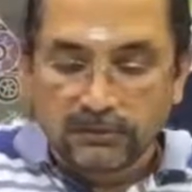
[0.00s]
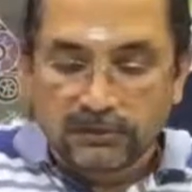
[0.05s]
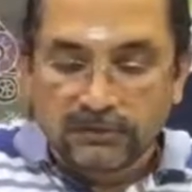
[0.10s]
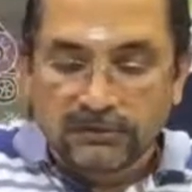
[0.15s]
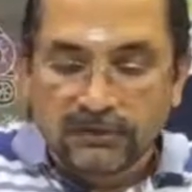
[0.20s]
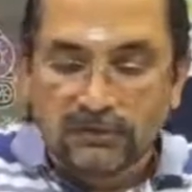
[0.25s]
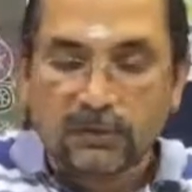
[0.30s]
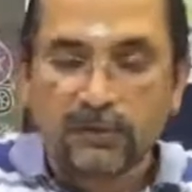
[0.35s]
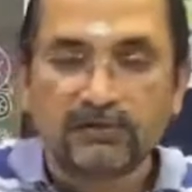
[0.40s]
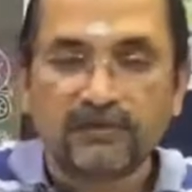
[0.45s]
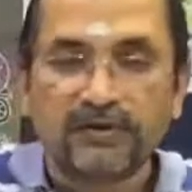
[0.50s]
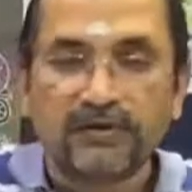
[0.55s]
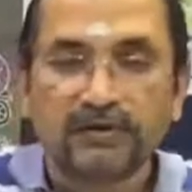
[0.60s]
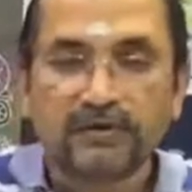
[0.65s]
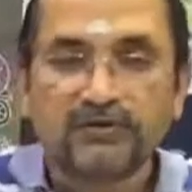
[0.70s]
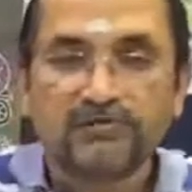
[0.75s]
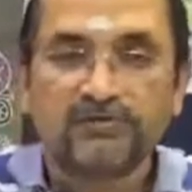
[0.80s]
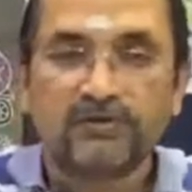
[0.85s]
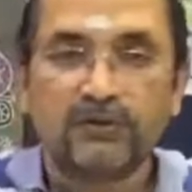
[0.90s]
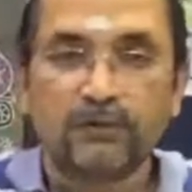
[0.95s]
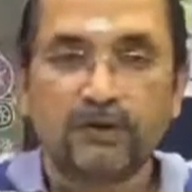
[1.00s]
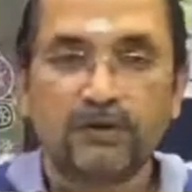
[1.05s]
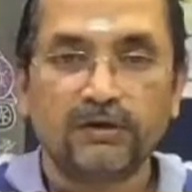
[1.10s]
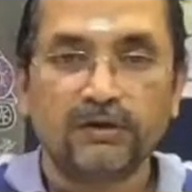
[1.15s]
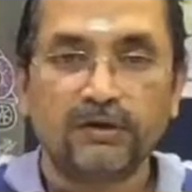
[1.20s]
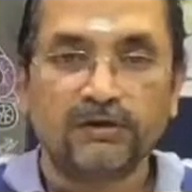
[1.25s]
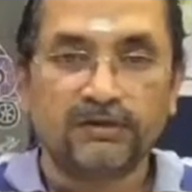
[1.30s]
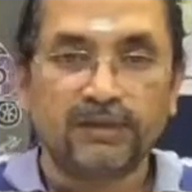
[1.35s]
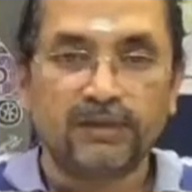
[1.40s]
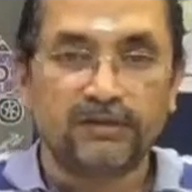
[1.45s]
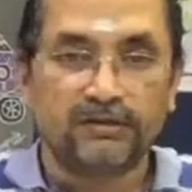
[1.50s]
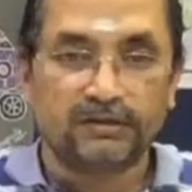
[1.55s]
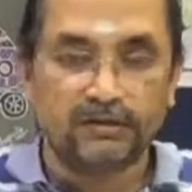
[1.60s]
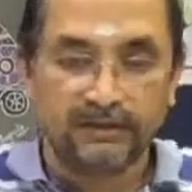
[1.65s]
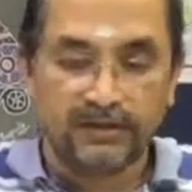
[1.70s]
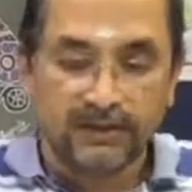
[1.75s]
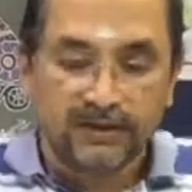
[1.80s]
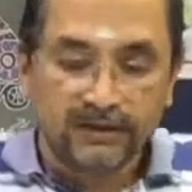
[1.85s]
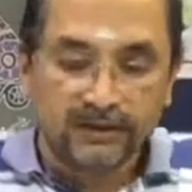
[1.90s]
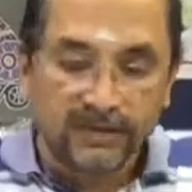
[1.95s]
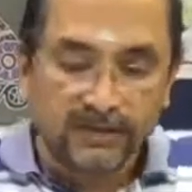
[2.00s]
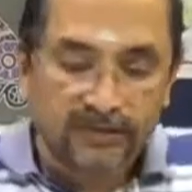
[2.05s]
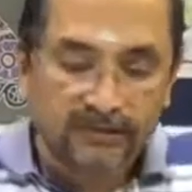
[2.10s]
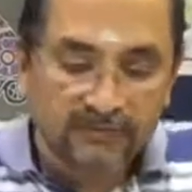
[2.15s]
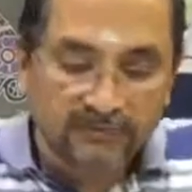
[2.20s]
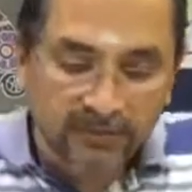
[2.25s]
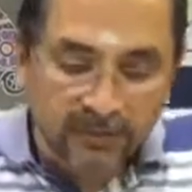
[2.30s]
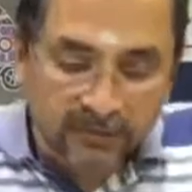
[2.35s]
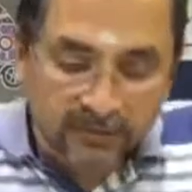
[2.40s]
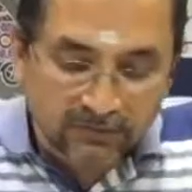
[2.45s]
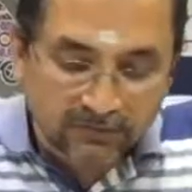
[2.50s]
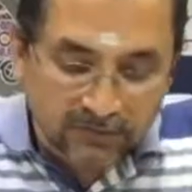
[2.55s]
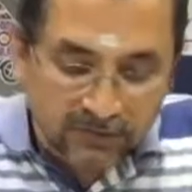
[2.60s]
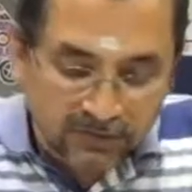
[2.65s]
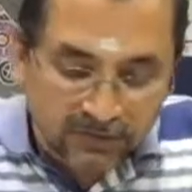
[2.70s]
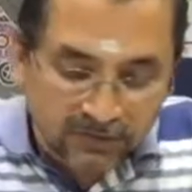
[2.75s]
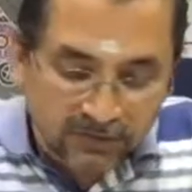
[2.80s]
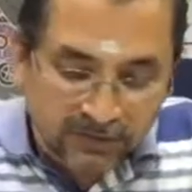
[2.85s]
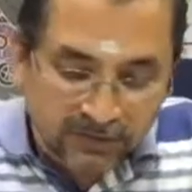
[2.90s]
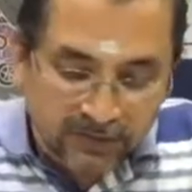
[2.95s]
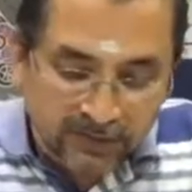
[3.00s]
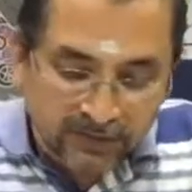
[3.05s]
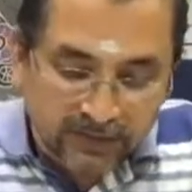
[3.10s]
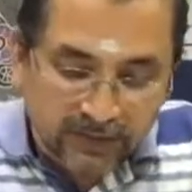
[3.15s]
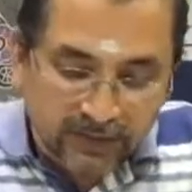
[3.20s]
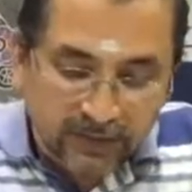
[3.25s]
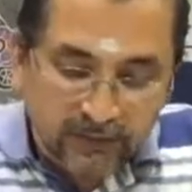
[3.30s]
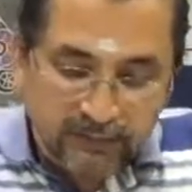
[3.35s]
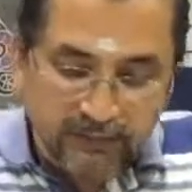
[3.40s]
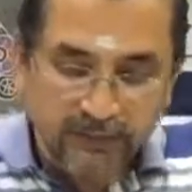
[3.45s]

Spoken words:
what we'll do is we'll work on the other leg now,